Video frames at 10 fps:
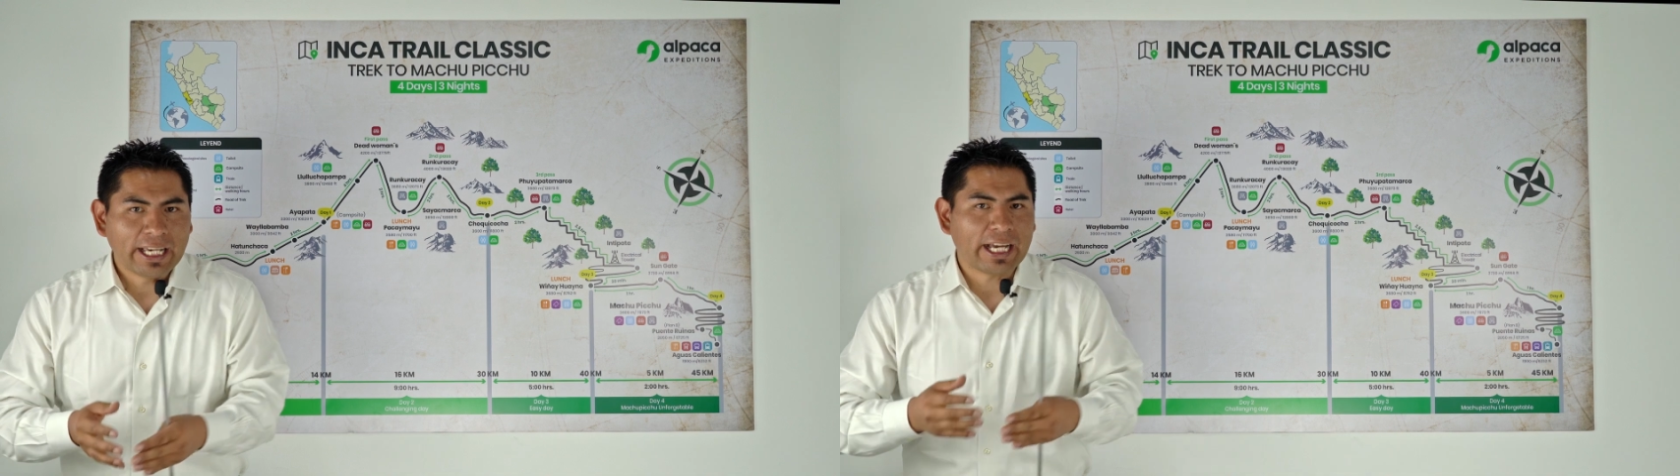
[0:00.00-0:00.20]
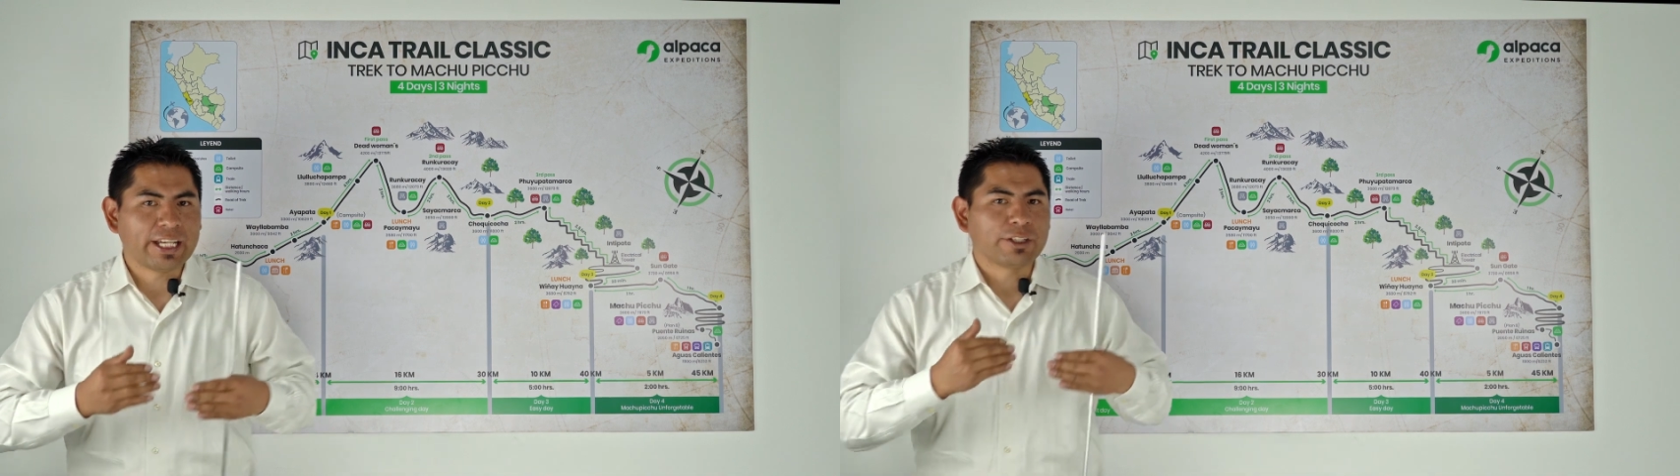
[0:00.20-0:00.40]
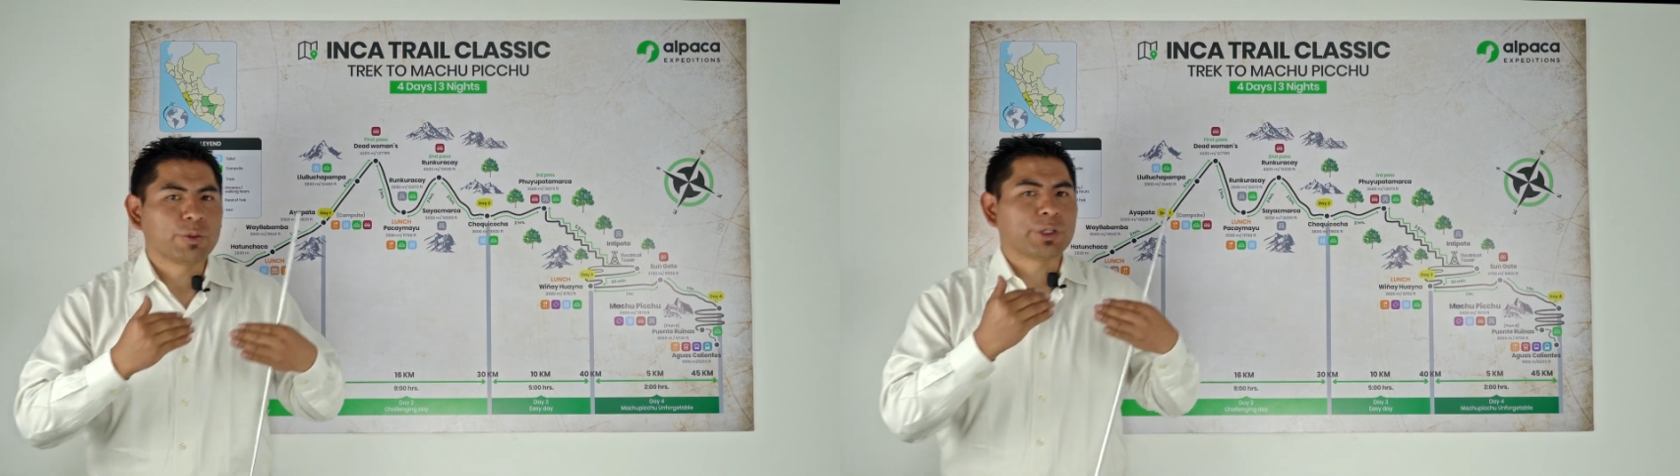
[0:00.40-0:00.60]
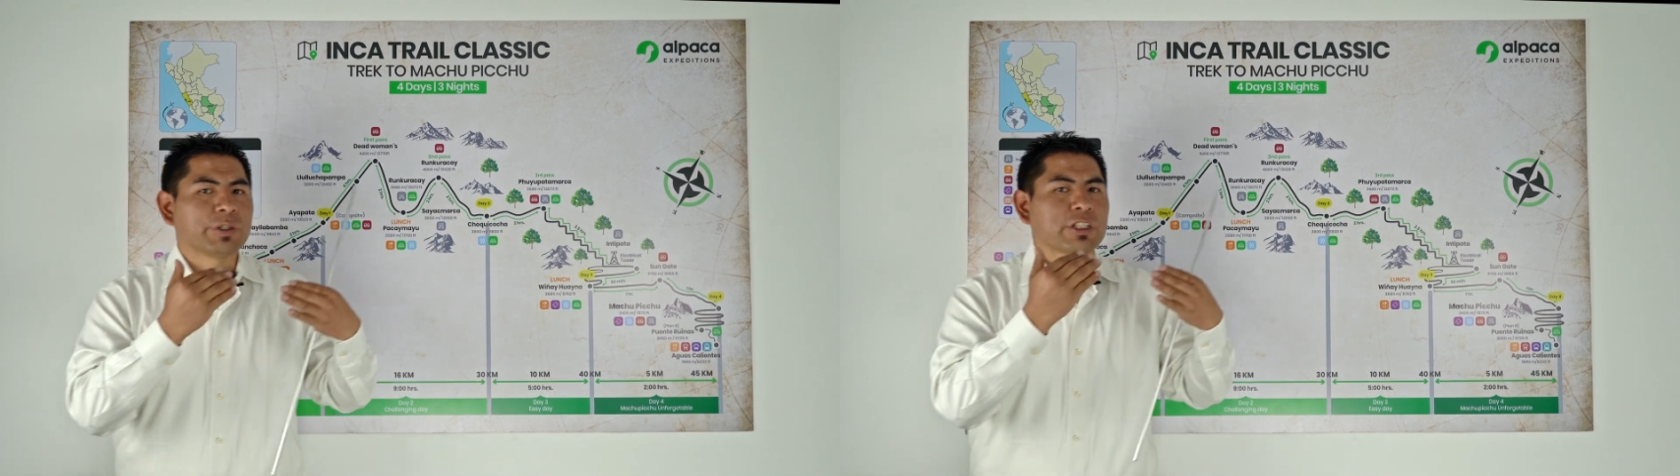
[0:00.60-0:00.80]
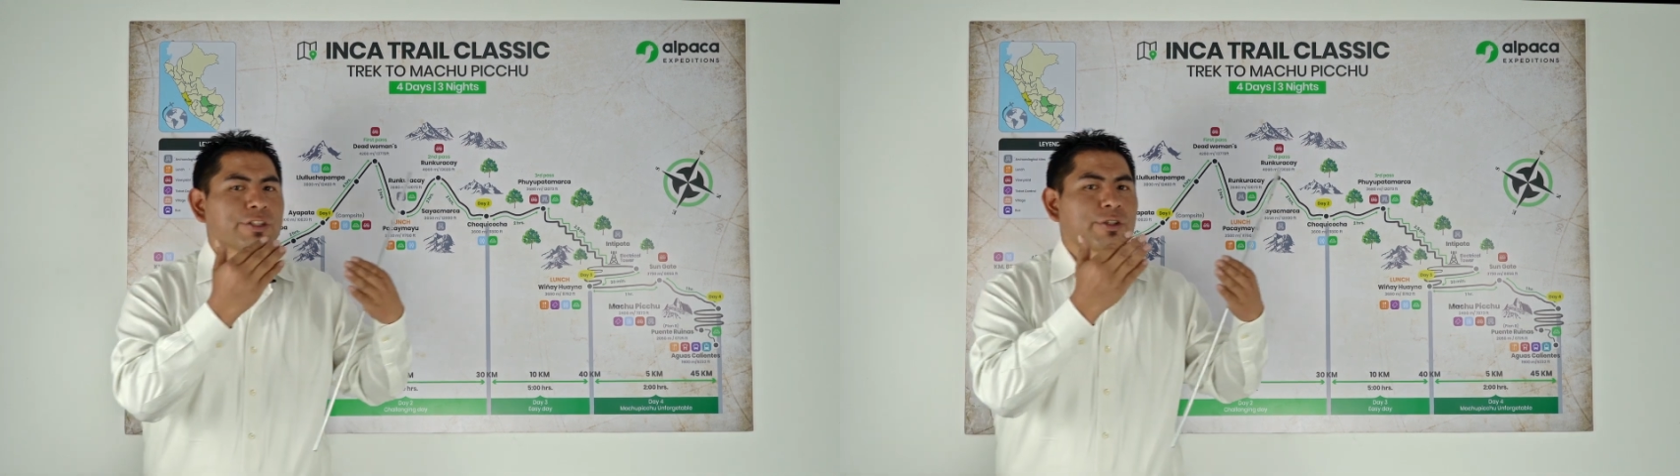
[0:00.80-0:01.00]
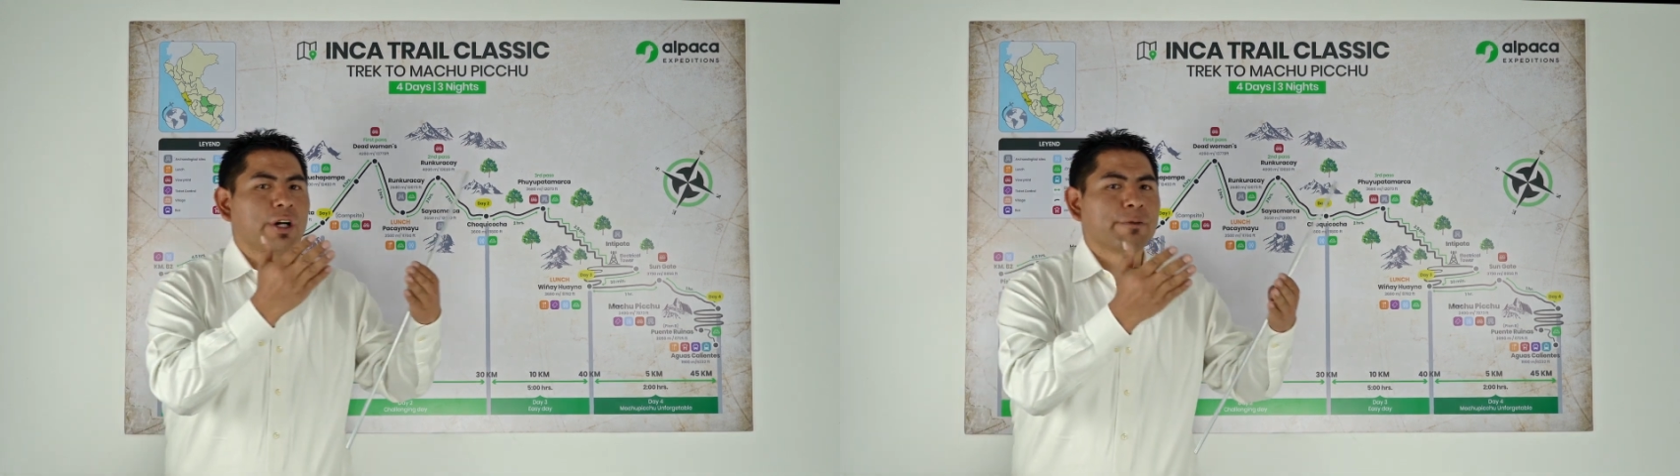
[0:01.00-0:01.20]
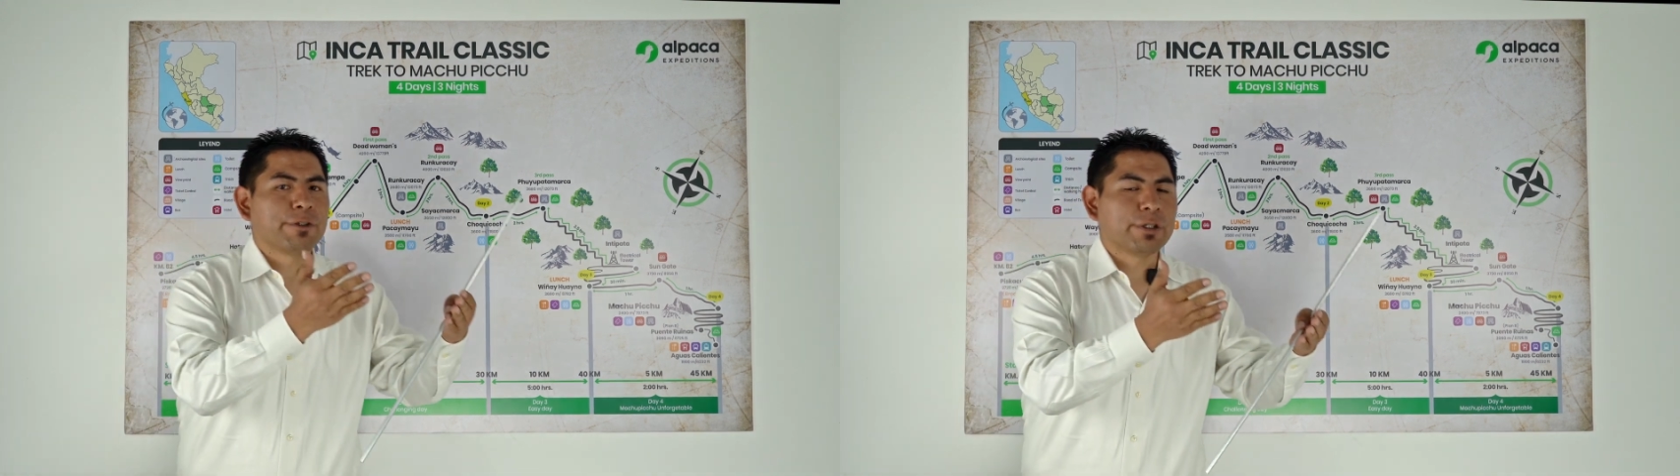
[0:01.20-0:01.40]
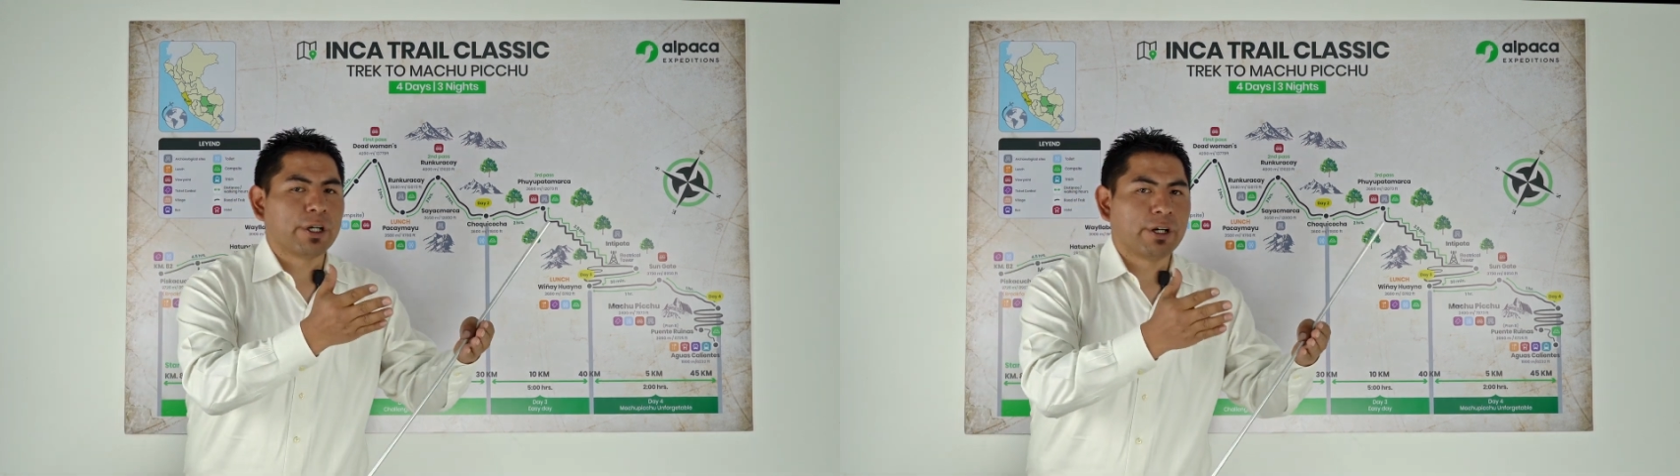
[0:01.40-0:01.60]
and we will drop
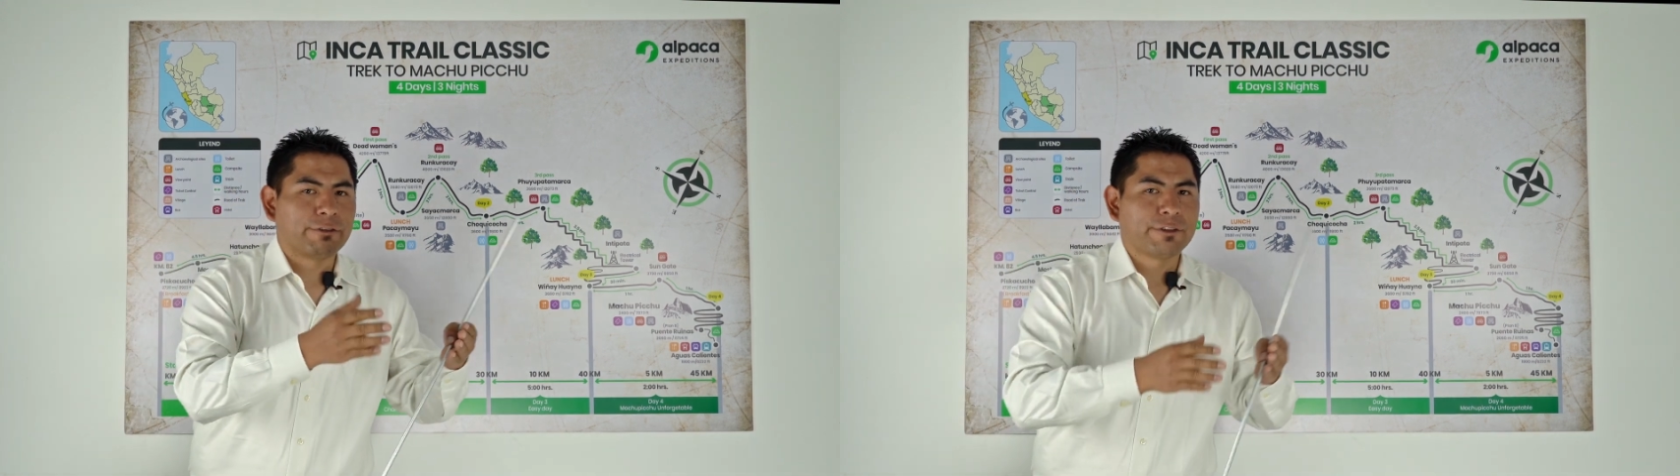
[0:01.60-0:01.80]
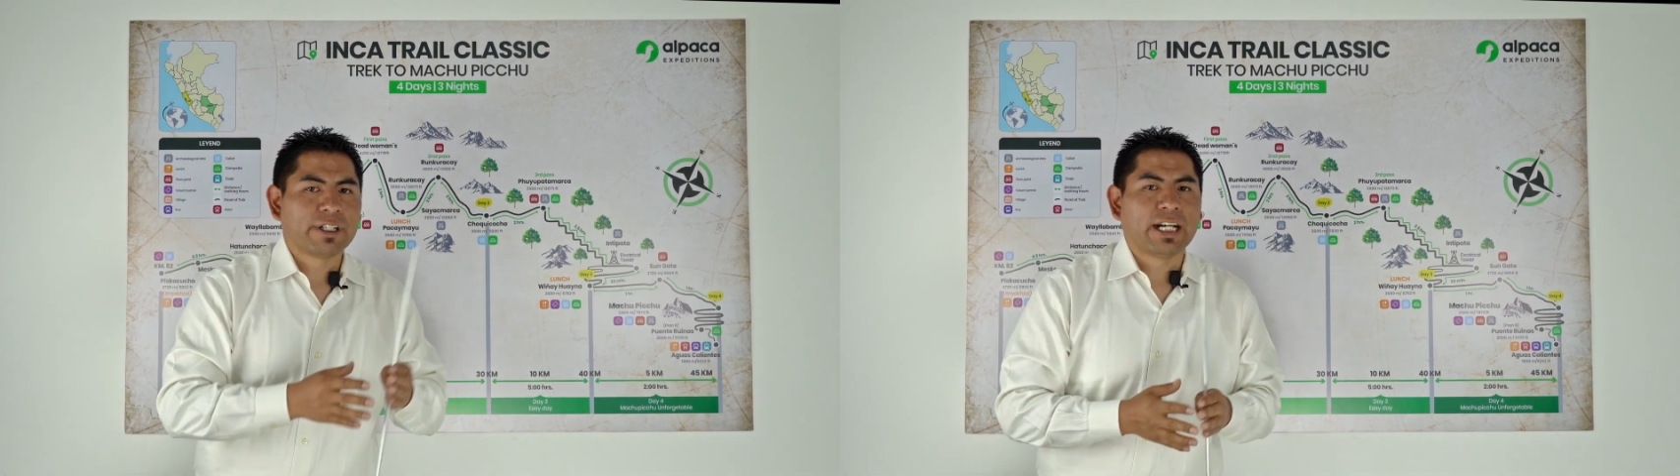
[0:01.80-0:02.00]
you off